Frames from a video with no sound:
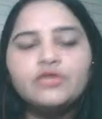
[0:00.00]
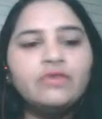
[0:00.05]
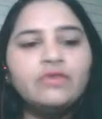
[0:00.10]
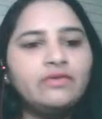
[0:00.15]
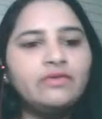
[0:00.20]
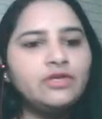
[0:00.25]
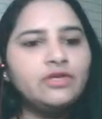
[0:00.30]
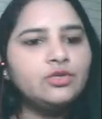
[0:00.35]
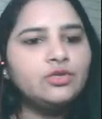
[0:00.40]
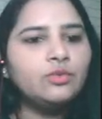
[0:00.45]

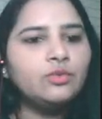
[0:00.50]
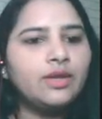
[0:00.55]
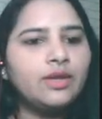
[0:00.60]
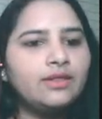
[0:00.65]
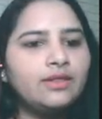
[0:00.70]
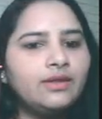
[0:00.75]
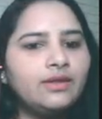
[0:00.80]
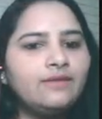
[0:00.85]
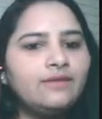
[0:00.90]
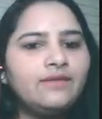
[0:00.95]
So we will do
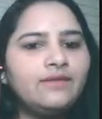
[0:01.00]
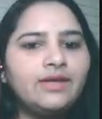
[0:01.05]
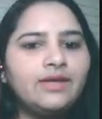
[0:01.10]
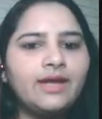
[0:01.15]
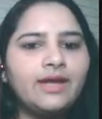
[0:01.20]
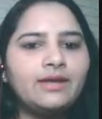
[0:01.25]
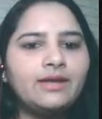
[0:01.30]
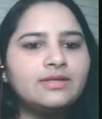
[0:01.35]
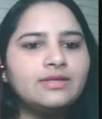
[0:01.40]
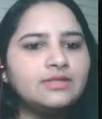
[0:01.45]
one thing.
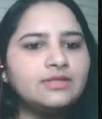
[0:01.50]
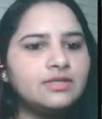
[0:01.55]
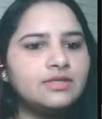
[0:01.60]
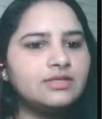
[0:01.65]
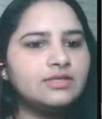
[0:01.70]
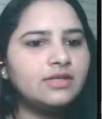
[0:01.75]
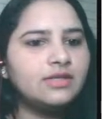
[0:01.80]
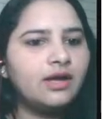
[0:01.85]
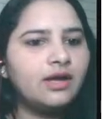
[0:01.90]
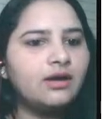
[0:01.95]
We can
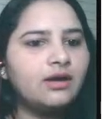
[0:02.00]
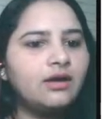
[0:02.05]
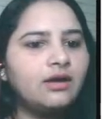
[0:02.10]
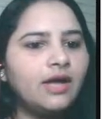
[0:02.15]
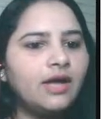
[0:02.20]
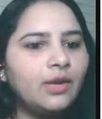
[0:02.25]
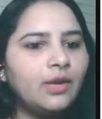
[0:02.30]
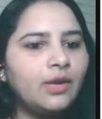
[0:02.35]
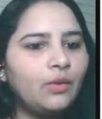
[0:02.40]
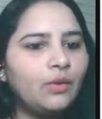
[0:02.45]
discuss
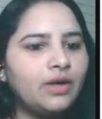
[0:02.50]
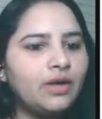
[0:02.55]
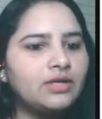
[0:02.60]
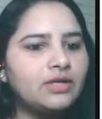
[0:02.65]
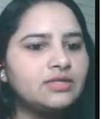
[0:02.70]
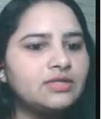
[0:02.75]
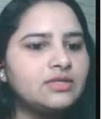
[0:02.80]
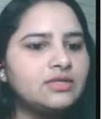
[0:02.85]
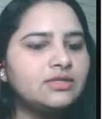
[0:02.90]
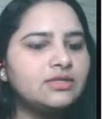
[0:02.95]
the
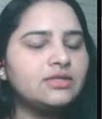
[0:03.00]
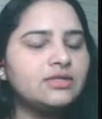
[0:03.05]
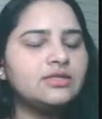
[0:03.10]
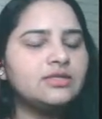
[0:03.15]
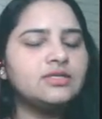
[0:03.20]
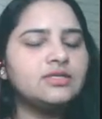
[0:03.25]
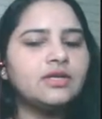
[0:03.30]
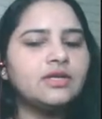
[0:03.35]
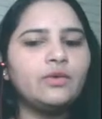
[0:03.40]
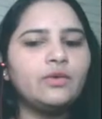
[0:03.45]
advantages and the
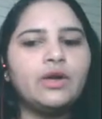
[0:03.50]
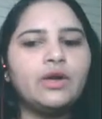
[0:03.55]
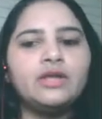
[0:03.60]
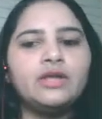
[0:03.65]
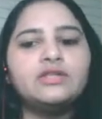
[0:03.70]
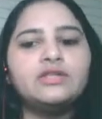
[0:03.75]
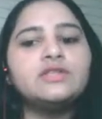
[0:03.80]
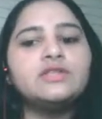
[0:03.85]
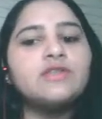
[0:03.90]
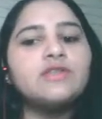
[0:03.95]

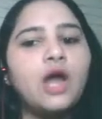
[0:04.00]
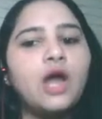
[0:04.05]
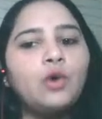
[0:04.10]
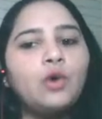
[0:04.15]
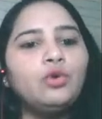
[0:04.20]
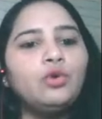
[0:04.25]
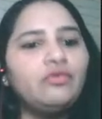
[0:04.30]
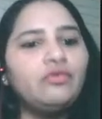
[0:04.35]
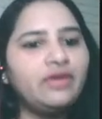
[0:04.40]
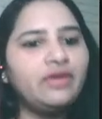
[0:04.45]
disadvantages
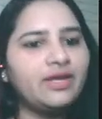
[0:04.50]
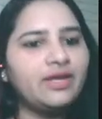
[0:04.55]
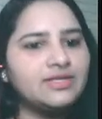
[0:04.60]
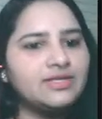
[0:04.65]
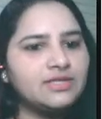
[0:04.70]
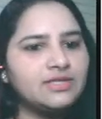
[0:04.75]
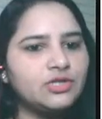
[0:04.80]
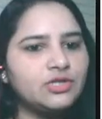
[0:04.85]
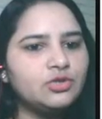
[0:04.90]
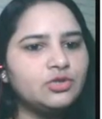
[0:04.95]
outweigh
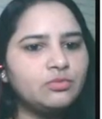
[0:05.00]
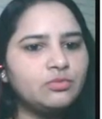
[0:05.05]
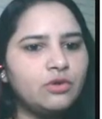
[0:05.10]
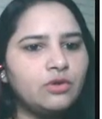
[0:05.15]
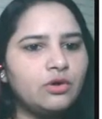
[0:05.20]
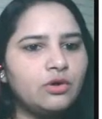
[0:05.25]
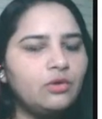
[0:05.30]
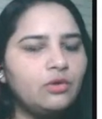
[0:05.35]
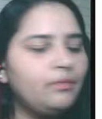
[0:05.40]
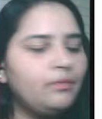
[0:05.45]
essay
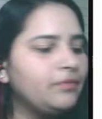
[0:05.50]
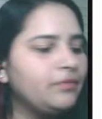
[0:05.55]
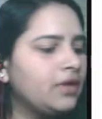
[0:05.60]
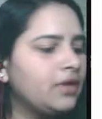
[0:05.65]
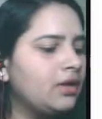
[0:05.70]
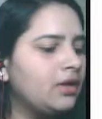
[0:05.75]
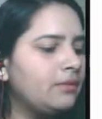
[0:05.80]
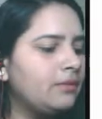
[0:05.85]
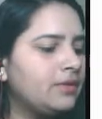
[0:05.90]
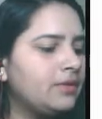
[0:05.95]
tomorrow
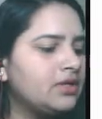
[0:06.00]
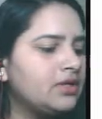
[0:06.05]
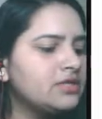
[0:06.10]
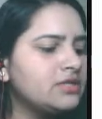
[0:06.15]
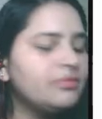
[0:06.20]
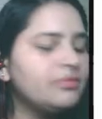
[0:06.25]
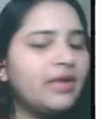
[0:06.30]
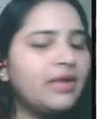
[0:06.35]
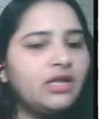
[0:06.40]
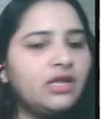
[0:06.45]

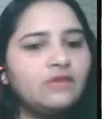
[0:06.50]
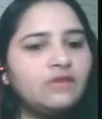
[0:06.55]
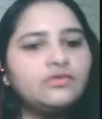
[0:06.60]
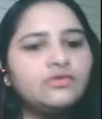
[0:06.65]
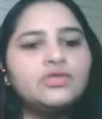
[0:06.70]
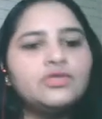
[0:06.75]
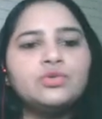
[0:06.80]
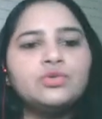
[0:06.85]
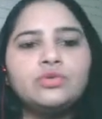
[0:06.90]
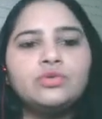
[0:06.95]
because many of
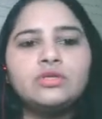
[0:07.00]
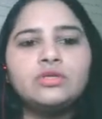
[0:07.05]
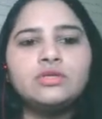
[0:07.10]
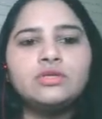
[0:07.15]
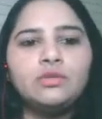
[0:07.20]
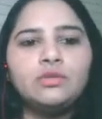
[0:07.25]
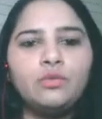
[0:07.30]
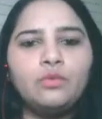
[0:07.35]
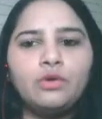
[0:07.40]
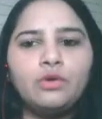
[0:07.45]
the
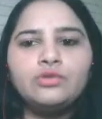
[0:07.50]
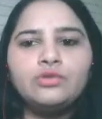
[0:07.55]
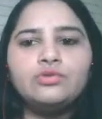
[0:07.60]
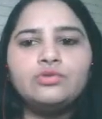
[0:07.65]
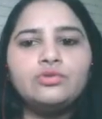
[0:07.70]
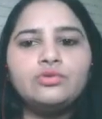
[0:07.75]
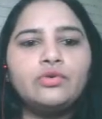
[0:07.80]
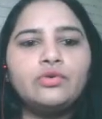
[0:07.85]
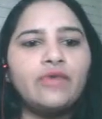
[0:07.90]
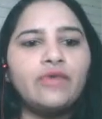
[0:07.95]
students they want
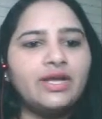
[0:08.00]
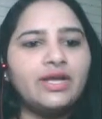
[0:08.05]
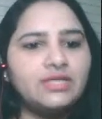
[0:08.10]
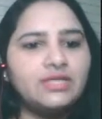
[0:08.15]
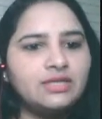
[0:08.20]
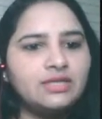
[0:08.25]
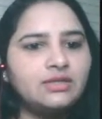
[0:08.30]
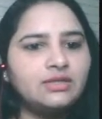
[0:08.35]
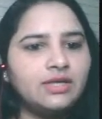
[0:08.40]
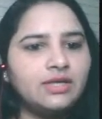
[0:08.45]
to do
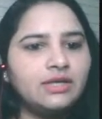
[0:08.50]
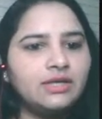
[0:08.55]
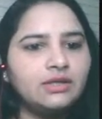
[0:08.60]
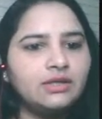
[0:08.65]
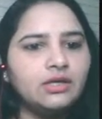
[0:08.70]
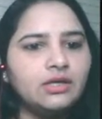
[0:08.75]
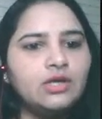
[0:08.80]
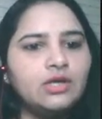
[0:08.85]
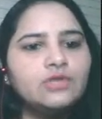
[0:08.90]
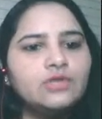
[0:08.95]
writing
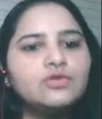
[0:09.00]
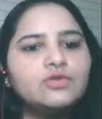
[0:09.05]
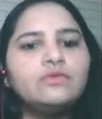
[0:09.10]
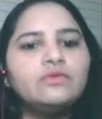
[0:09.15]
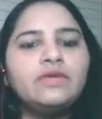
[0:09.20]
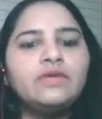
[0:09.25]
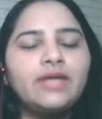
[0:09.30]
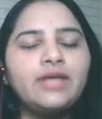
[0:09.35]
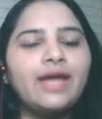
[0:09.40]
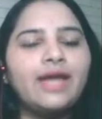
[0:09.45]
daily.
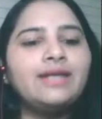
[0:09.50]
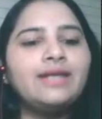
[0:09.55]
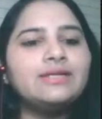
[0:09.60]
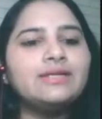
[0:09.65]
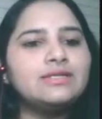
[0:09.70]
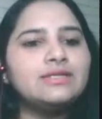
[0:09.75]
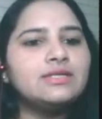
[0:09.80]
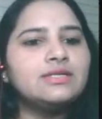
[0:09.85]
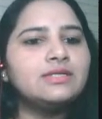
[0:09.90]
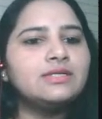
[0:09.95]
So we can
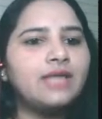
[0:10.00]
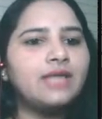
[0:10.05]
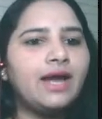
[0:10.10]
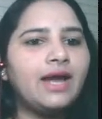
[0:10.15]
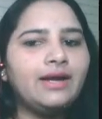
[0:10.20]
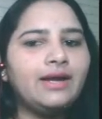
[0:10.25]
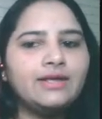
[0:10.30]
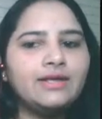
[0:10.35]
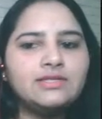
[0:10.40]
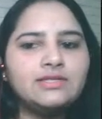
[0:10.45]
discuss
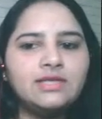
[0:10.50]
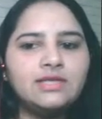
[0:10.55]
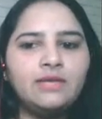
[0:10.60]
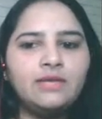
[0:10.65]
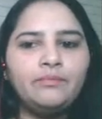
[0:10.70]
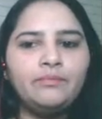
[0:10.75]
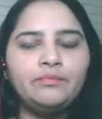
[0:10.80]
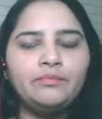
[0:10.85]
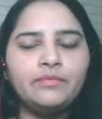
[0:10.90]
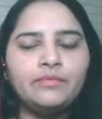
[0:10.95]
that
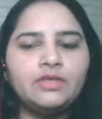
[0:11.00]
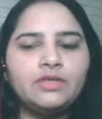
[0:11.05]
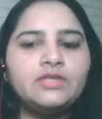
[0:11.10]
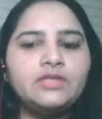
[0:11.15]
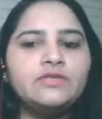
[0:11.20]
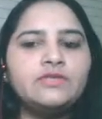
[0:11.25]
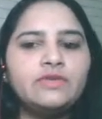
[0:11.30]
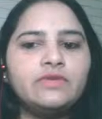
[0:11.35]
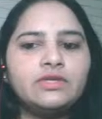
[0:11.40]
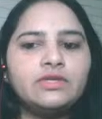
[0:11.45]
essay
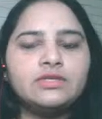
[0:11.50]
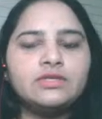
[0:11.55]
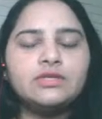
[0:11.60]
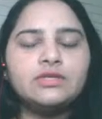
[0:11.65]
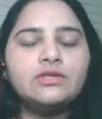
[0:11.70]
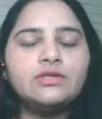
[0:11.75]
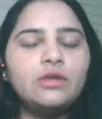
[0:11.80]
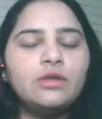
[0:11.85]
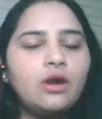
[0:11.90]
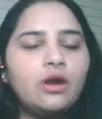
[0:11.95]
because we
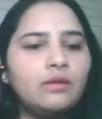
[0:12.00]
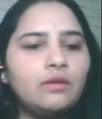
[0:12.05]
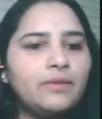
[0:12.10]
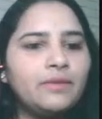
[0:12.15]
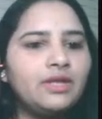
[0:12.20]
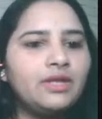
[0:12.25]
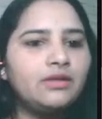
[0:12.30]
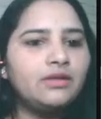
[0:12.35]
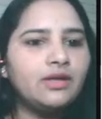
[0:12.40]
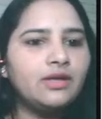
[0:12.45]
discuss a
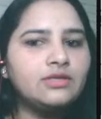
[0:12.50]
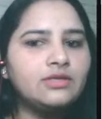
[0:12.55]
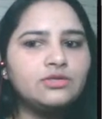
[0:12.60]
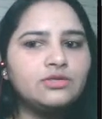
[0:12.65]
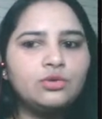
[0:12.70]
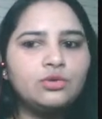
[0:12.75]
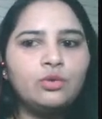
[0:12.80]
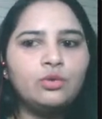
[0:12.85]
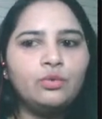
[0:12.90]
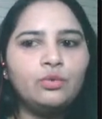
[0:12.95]
lot many
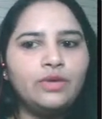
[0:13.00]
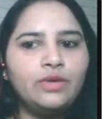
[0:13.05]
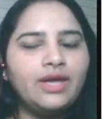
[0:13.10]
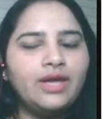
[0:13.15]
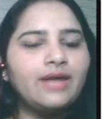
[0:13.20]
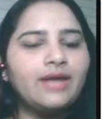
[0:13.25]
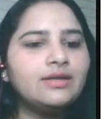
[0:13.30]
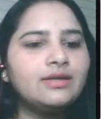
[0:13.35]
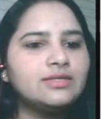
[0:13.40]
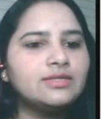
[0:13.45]
things. So we
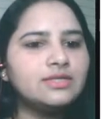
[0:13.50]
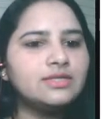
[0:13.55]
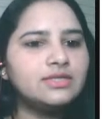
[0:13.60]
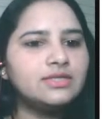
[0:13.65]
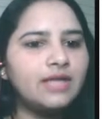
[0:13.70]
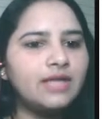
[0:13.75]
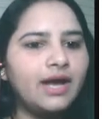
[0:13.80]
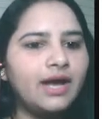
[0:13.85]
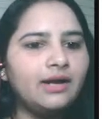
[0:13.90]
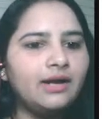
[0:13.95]
can
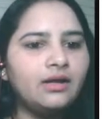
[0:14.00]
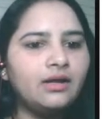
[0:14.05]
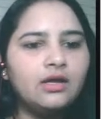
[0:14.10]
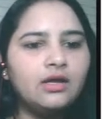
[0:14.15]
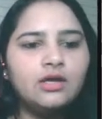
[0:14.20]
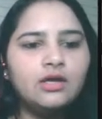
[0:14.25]
discuss that.